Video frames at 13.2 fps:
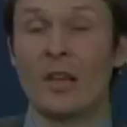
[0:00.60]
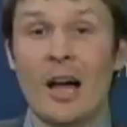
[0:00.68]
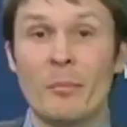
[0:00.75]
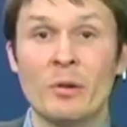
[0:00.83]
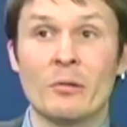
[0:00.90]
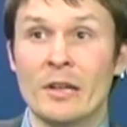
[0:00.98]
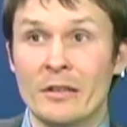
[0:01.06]

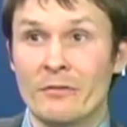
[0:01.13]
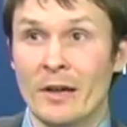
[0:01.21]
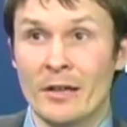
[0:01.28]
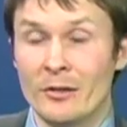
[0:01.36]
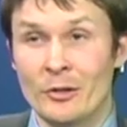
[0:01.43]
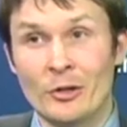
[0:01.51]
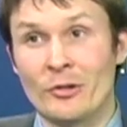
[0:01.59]
copyright, if
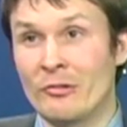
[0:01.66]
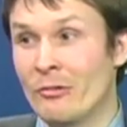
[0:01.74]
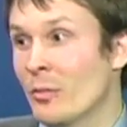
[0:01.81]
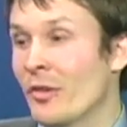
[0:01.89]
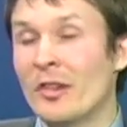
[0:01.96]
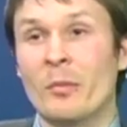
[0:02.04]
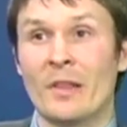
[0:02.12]
I you know,
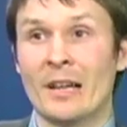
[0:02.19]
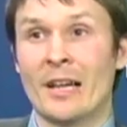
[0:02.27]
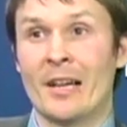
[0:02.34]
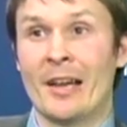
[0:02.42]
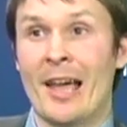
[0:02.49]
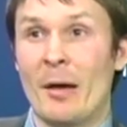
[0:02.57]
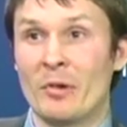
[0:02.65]
scribble something on
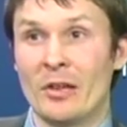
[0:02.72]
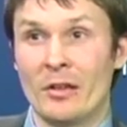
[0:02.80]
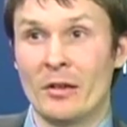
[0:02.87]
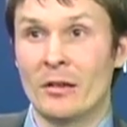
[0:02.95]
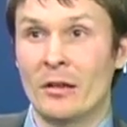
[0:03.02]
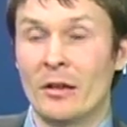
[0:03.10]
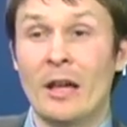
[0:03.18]
a
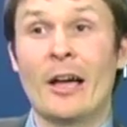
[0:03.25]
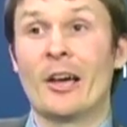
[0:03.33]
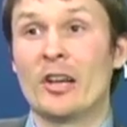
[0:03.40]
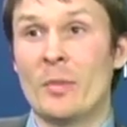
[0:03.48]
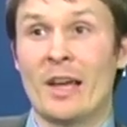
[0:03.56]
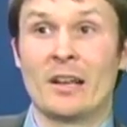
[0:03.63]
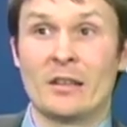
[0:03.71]
napkin, I
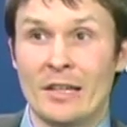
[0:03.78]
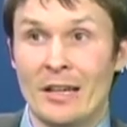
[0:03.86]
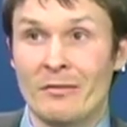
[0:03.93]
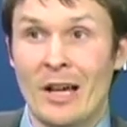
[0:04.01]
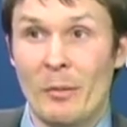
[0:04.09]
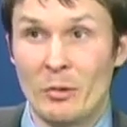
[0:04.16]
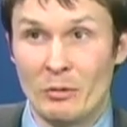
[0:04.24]
automatically have
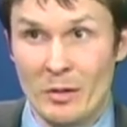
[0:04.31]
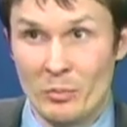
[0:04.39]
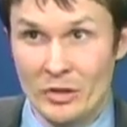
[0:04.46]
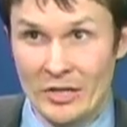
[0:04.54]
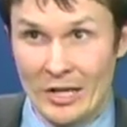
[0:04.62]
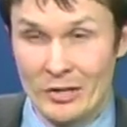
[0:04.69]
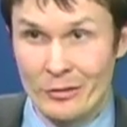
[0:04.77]
copyright
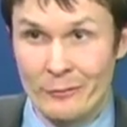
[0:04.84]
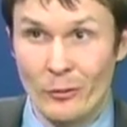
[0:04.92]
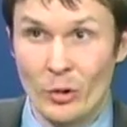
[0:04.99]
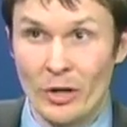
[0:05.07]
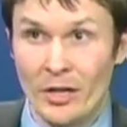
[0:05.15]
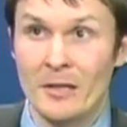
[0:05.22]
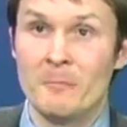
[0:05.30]
protection
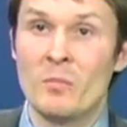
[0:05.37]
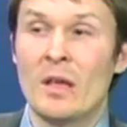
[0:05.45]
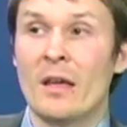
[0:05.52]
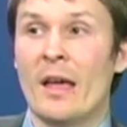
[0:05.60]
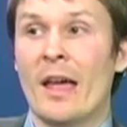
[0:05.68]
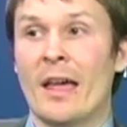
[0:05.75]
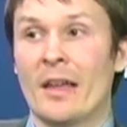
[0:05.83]
for it.
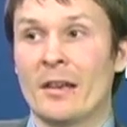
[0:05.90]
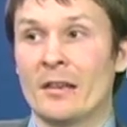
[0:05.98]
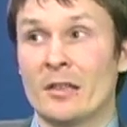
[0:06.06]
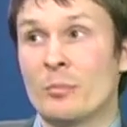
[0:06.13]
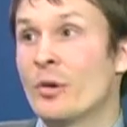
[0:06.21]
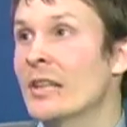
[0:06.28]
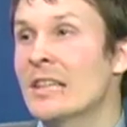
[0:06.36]
And
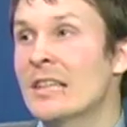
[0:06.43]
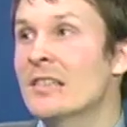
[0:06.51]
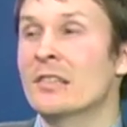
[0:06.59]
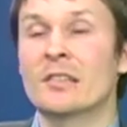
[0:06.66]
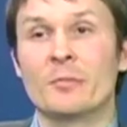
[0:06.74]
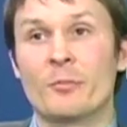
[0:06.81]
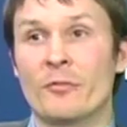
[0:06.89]
it's pretty
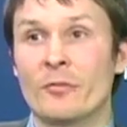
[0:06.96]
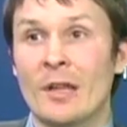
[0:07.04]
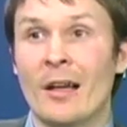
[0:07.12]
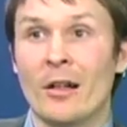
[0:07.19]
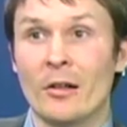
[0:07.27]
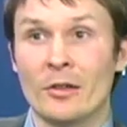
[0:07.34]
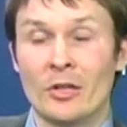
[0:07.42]
easy to
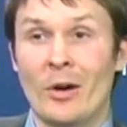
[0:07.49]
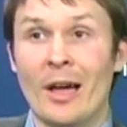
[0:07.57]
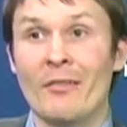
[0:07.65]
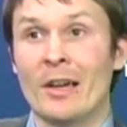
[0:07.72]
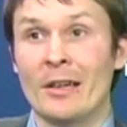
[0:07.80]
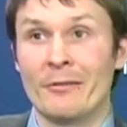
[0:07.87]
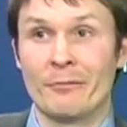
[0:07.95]
tell, you know,
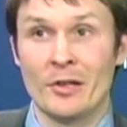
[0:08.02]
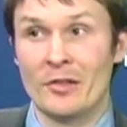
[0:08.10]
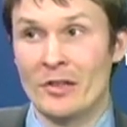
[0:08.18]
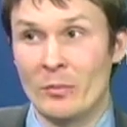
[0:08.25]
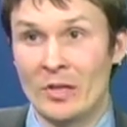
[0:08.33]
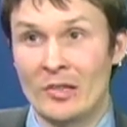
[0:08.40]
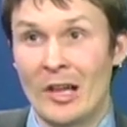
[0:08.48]
have I infringed
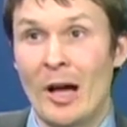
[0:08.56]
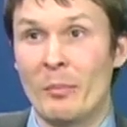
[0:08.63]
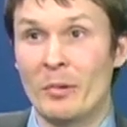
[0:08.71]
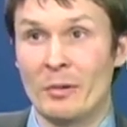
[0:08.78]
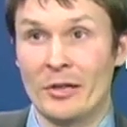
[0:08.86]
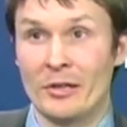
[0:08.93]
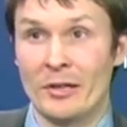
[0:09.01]
somebody's
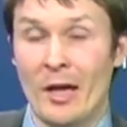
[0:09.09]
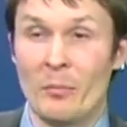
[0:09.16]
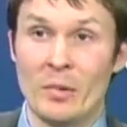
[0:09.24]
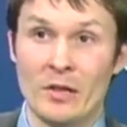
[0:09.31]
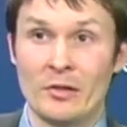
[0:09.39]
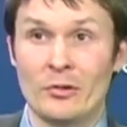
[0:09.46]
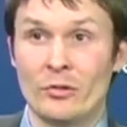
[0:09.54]
copyright or not,
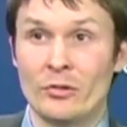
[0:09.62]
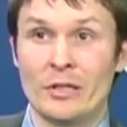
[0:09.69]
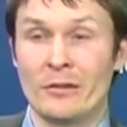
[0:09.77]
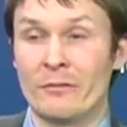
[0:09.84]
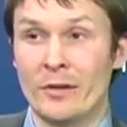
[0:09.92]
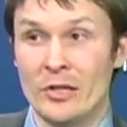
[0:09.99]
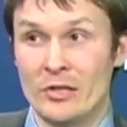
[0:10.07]
because you only
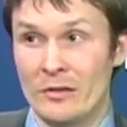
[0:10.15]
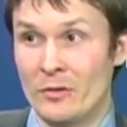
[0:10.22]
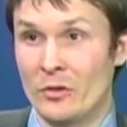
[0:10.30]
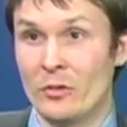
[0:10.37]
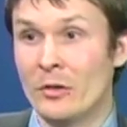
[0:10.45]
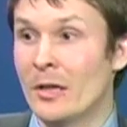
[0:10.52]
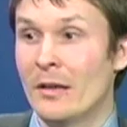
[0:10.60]
infringe if
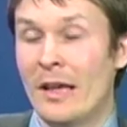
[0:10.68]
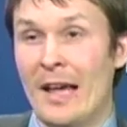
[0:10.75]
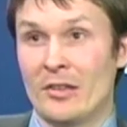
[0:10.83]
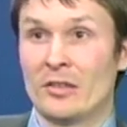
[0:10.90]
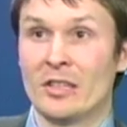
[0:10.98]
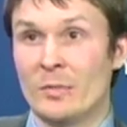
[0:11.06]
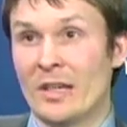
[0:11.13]
you
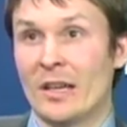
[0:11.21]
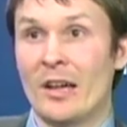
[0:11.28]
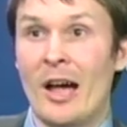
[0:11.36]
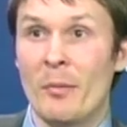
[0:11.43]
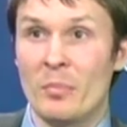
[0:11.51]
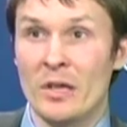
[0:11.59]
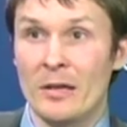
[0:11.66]
actually make a
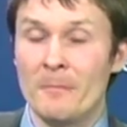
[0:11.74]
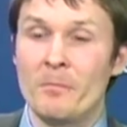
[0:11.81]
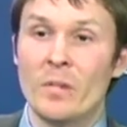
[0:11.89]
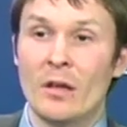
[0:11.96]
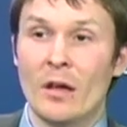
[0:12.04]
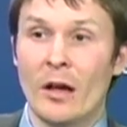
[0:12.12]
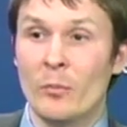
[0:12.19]
copy.
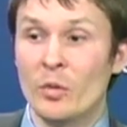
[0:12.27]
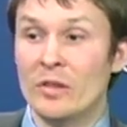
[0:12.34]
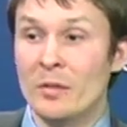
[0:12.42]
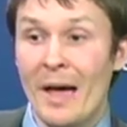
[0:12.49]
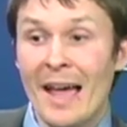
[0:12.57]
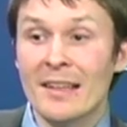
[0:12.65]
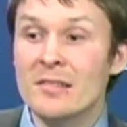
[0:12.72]
Um, with the
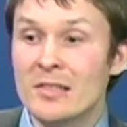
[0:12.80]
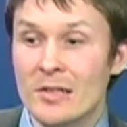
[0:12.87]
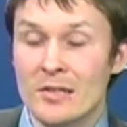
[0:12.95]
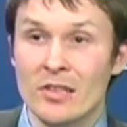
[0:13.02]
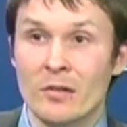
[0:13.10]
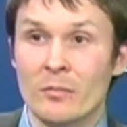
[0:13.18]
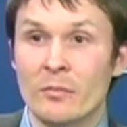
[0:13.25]
patent
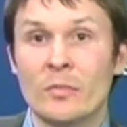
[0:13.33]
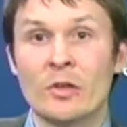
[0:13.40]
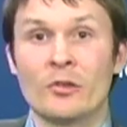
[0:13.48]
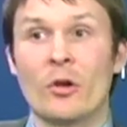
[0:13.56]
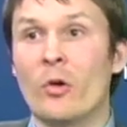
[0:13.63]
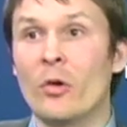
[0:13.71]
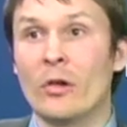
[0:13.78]
system, there's
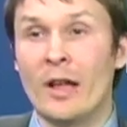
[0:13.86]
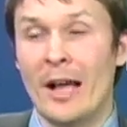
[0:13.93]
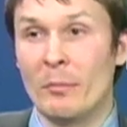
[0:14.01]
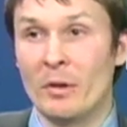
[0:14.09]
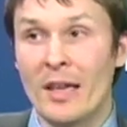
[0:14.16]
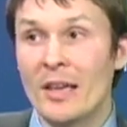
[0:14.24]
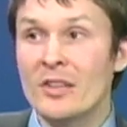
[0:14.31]
a whole
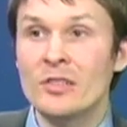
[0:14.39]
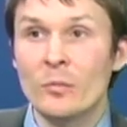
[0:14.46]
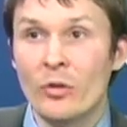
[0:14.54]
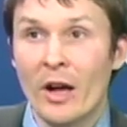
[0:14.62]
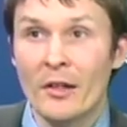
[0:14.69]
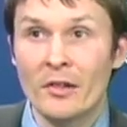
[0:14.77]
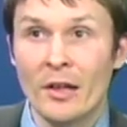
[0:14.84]
application
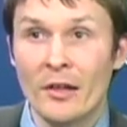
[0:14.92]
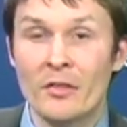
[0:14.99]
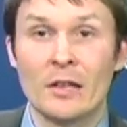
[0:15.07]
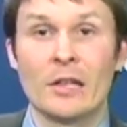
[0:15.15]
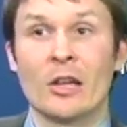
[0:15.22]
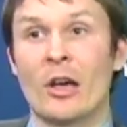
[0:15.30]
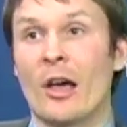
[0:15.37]
process
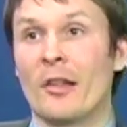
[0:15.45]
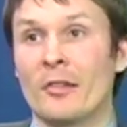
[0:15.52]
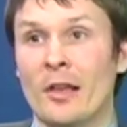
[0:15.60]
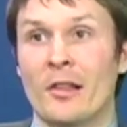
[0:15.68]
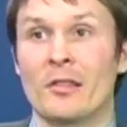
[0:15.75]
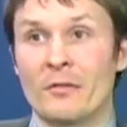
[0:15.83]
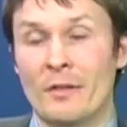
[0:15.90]
that can cost
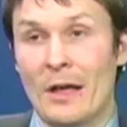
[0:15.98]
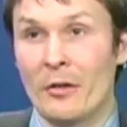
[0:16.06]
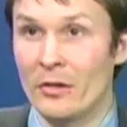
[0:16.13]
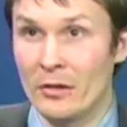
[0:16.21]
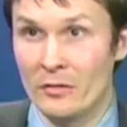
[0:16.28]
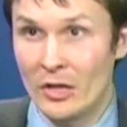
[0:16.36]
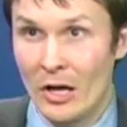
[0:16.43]
tens of
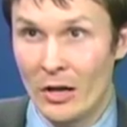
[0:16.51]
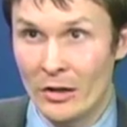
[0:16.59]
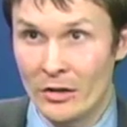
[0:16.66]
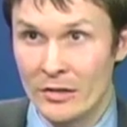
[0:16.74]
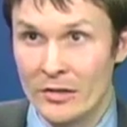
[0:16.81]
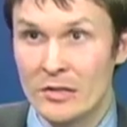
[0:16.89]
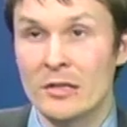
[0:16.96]
thousands of
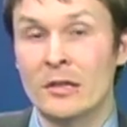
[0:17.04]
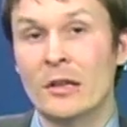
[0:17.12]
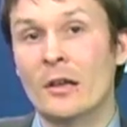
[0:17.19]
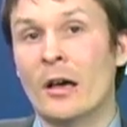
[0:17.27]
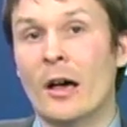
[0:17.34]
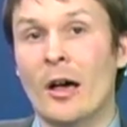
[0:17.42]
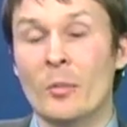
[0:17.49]
dollars.
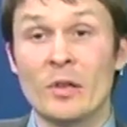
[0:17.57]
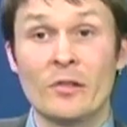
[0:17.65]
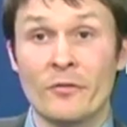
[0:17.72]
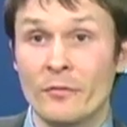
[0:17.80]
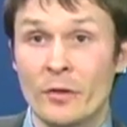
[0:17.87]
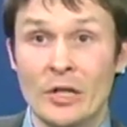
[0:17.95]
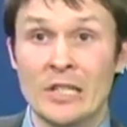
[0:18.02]
Um, it's
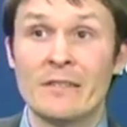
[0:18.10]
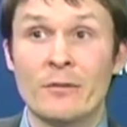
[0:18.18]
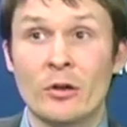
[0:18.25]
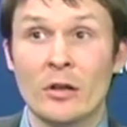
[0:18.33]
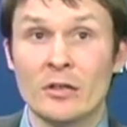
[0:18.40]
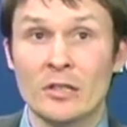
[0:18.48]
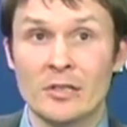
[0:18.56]
very
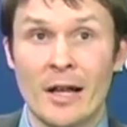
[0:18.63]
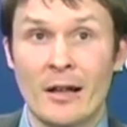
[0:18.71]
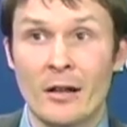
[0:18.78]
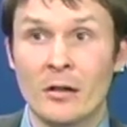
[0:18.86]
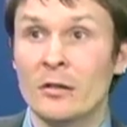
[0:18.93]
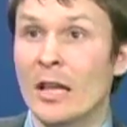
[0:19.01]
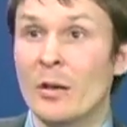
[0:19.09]
difficult to
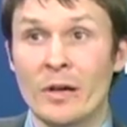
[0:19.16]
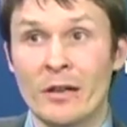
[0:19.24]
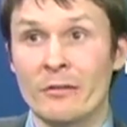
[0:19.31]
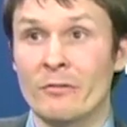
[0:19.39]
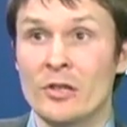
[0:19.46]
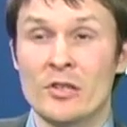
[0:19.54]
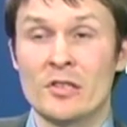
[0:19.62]
tell, am I
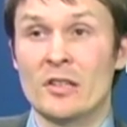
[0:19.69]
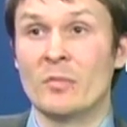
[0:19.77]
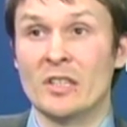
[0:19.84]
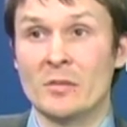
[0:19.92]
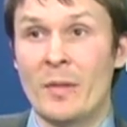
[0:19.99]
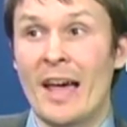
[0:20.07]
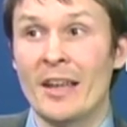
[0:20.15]
infringing
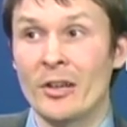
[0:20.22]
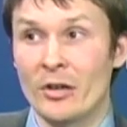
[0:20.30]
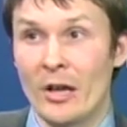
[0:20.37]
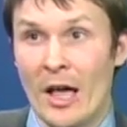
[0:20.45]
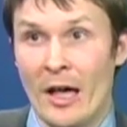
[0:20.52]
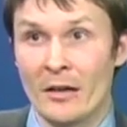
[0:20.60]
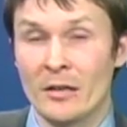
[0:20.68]
somebody's patent or
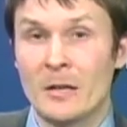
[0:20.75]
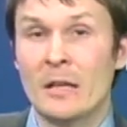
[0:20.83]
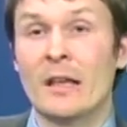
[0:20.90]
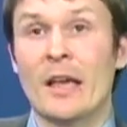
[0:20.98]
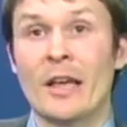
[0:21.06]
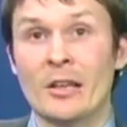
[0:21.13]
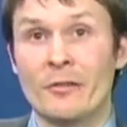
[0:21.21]
not?
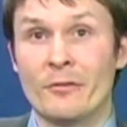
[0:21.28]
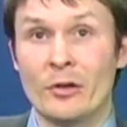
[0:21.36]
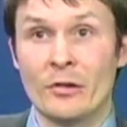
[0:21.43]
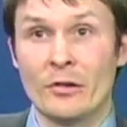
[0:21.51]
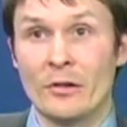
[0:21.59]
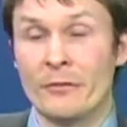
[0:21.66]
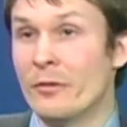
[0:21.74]
And if
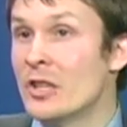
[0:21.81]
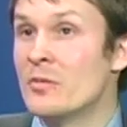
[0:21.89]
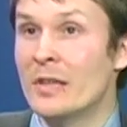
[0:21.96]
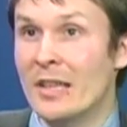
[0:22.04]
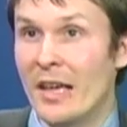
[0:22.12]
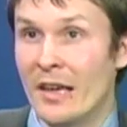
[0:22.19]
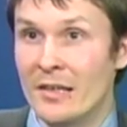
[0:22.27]
there's an
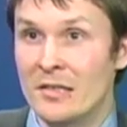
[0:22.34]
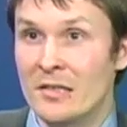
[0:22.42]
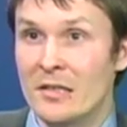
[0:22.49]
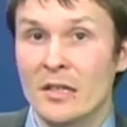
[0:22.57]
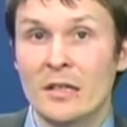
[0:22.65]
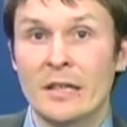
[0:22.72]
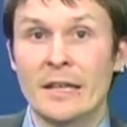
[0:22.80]
infringement case,
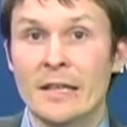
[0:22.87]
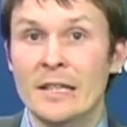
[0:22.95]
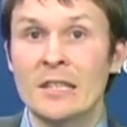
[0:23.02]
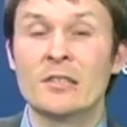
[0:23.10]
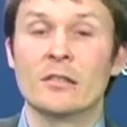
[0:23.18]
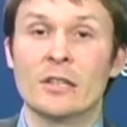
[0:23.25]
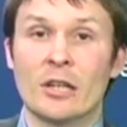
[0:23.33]
it can
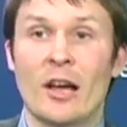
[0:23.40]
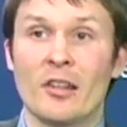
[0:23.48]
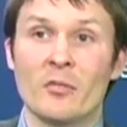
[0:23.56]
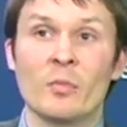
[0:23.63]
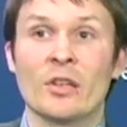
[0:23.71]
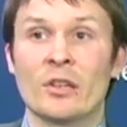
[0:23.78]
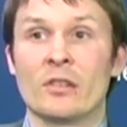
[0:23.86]
easily cost
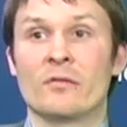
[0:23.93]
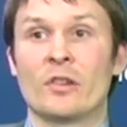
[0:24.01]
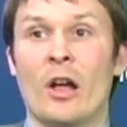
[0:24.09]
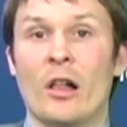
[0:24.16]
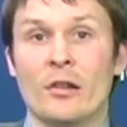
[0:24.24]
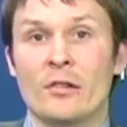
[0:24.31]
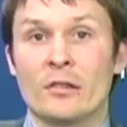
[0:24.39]
millions of
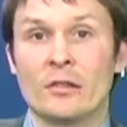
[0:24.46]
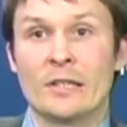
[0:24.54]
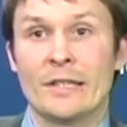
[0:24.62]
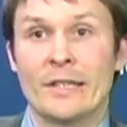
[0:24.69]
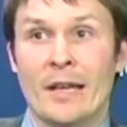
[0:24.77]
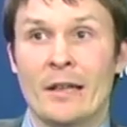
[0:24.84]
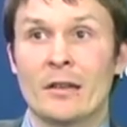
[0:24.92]
dollars to
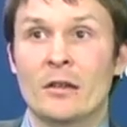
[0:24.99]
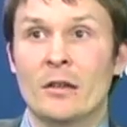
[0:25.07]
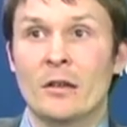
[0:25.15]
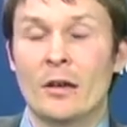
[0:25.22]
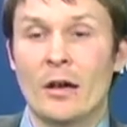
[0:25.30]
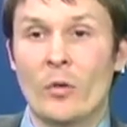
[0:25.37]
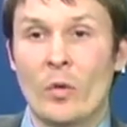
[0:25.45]
litigate
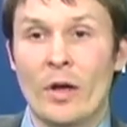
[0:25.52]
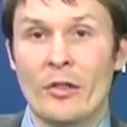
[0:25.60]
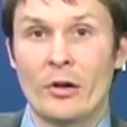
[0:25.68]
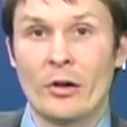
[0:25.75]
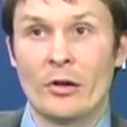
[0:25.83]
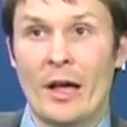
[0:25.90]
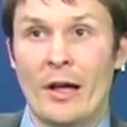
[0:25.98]
uh,
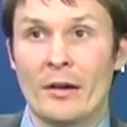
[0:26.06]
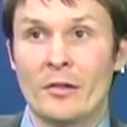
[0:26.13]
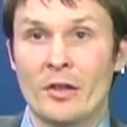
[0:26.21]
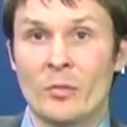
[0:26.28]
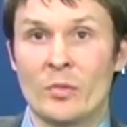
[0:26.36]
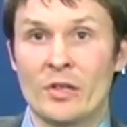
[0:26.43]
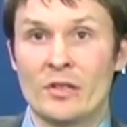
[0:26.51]
whether or not
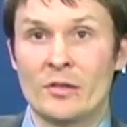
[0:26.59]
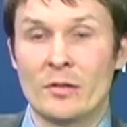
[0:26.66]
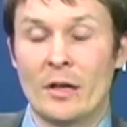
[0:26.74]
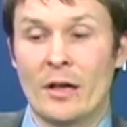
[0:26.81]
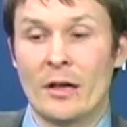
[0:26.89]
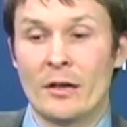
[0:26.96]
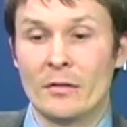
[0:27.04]
somebody's
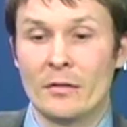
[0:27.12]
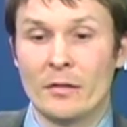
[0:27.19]
uh,